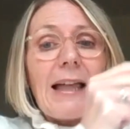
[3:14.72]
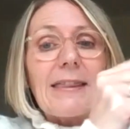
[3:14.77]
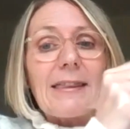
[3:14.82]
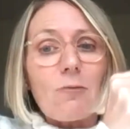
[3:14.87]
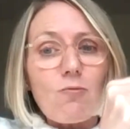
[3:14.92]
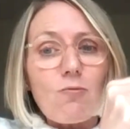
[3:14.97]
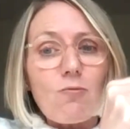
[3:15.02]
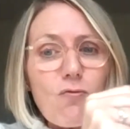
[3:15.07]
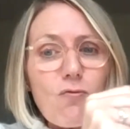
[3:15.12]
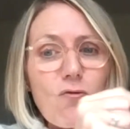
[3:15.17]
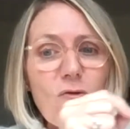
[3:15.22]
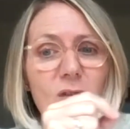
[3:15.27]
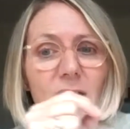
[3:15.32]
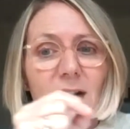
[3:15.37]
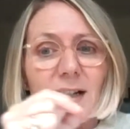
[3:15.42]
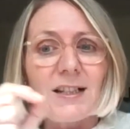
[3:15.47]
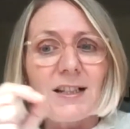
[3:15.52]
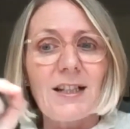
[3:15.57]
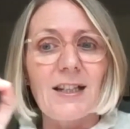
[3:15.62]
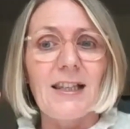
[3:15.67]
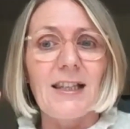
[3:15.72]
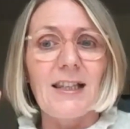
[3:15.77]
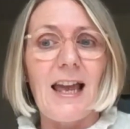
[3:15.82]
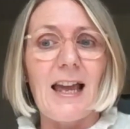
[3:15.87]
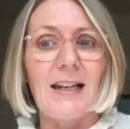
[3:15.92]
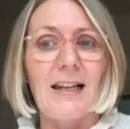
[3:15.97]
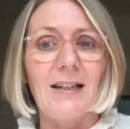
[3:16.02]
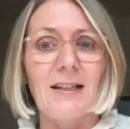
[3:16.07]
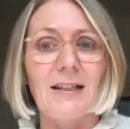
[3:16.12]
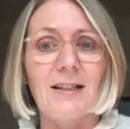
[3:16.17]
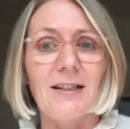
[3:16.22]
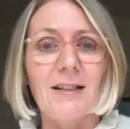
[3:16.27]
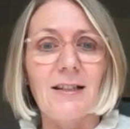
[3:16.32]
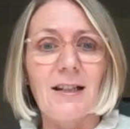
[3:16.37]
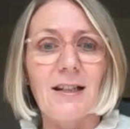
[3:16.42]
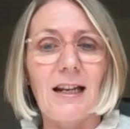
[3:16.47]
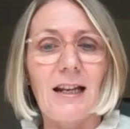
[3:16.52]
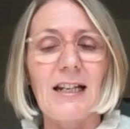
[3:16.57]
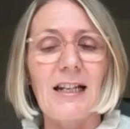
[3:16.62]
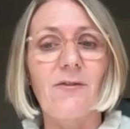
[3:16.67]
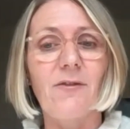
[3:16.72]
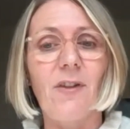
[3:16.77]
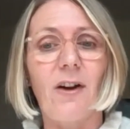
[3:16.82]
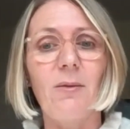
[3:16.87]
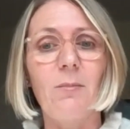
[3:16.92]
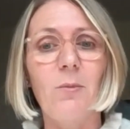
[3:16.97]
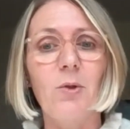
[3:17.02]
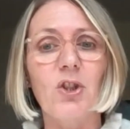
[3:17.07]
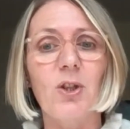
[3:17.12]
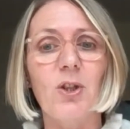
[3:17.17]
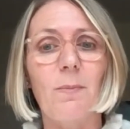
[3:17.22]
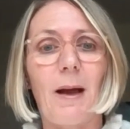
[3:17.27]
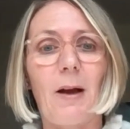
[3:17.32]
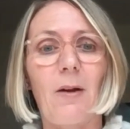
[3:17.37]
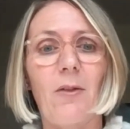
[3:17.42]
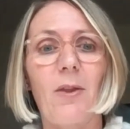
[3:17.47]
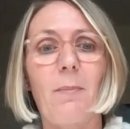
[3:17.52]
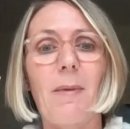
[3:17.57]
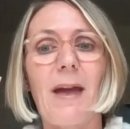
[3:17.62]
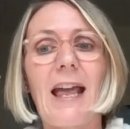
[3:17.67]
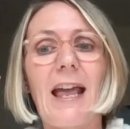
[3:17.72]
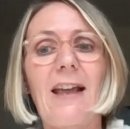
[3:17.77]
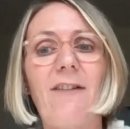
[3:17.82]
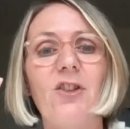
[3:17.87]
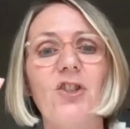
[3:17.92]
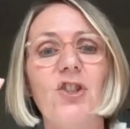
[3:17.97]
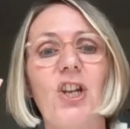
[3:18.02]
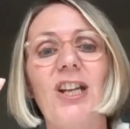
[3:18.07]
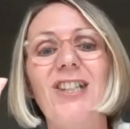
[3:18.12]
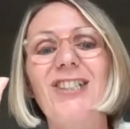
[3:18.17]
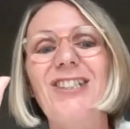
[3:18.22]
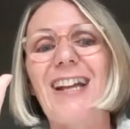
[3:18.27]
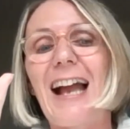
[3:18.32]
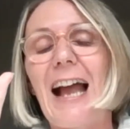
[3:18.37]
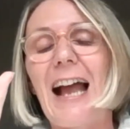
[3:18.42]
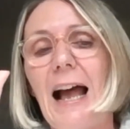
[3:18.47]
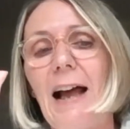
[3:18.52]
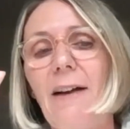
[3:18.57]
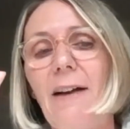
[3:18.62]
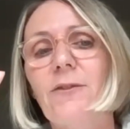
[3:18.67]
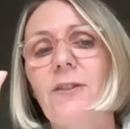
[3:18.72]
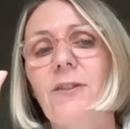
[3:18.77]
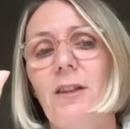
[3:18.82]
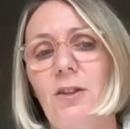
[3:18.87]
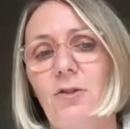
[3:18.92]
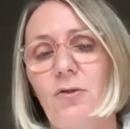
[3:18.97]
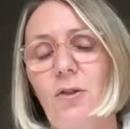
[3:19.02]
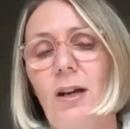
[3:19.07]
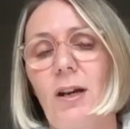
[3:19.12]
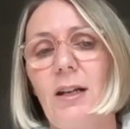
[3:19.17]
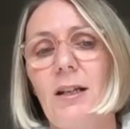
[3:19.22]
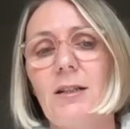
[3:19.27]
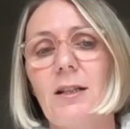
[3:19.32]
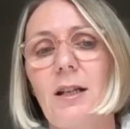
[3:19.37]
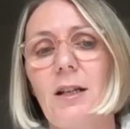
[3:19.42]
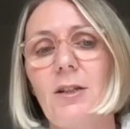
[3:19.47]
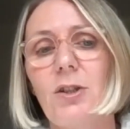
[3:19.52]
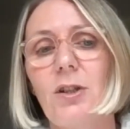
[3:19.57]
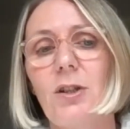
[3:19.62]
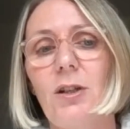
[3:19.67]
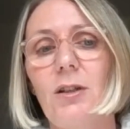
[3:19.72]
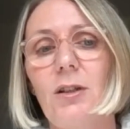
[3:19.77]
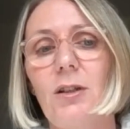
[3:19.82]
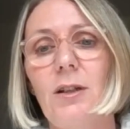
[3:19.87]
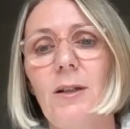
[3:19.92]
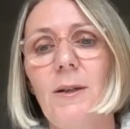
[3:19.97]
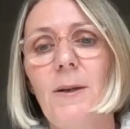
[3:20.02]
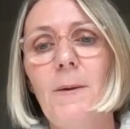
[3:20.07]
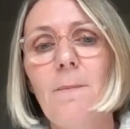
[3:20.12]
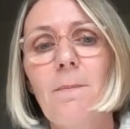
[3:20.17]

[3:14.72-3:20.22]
And then right at the end, and it's very much about the behaviour change after the training session,